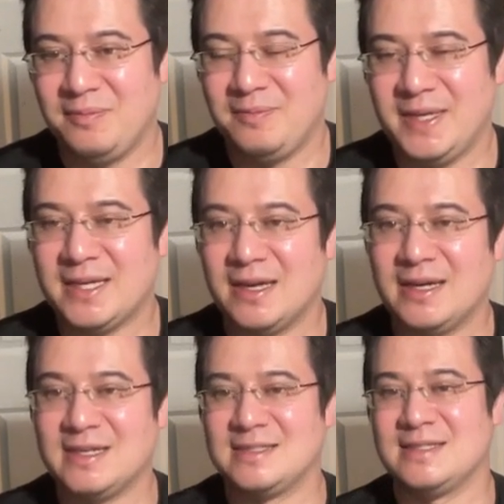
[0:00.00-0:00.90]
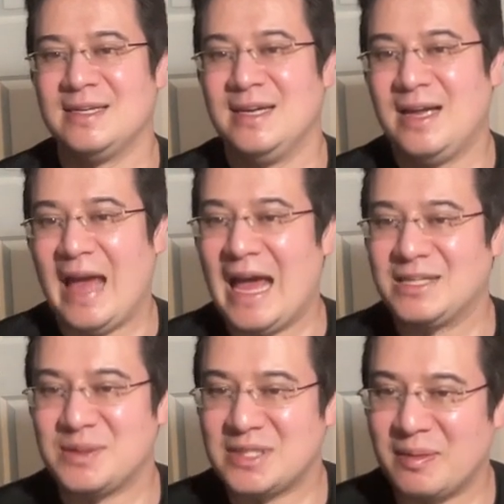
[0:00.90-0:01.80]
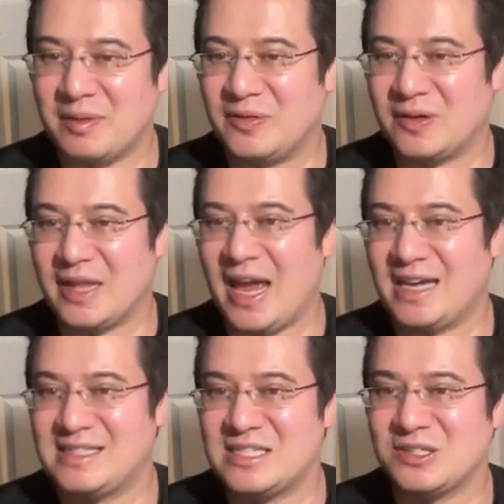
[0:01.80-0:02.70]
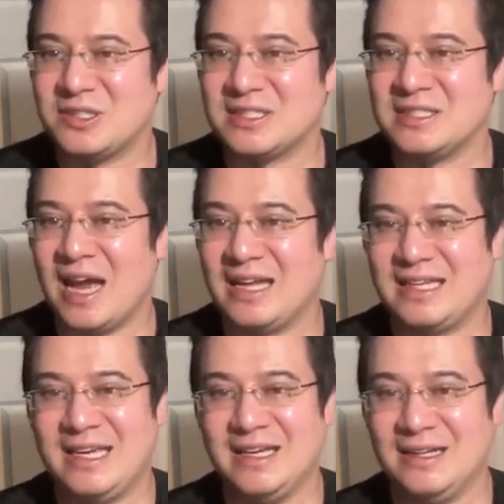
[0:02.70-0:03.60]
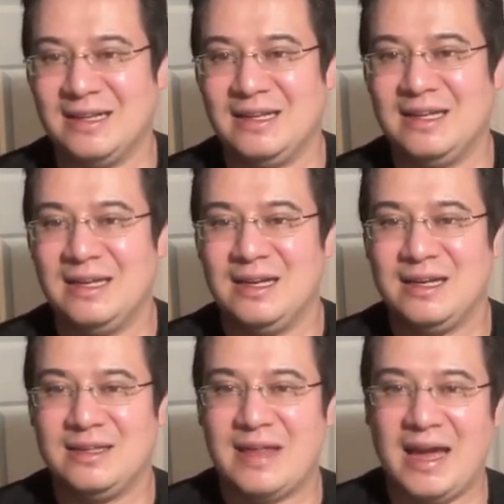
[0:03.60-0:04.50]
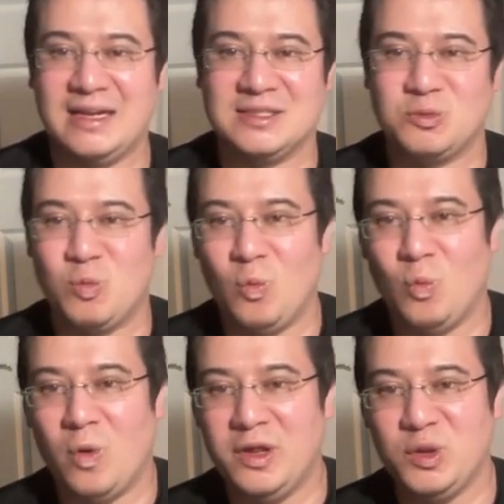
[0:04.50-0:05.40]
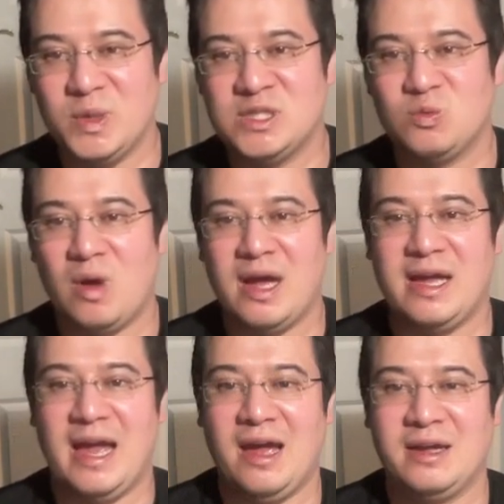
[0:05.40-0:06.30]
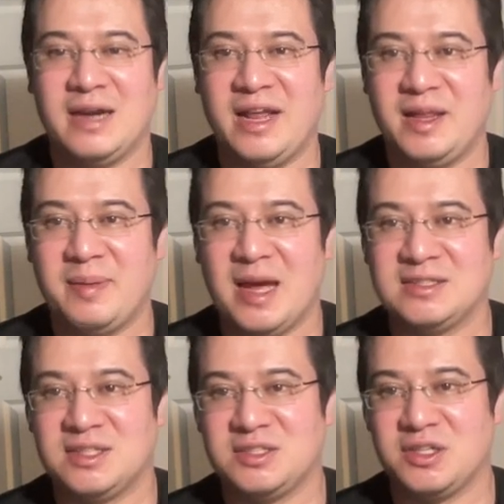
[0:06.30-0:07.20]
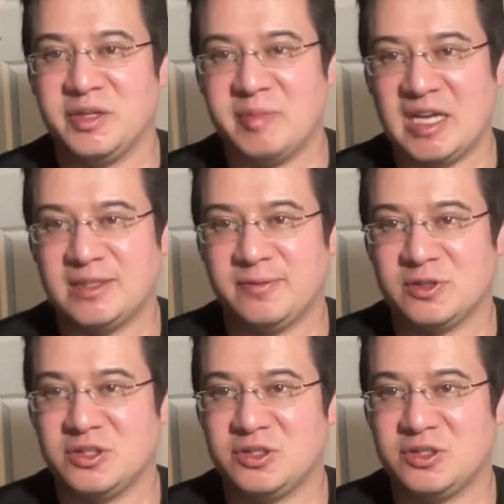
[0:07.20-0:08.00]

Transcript: Because, as we saw before, the X-Scissor does not kill. That is one of the reasons why Annihilate has such a good matchup versus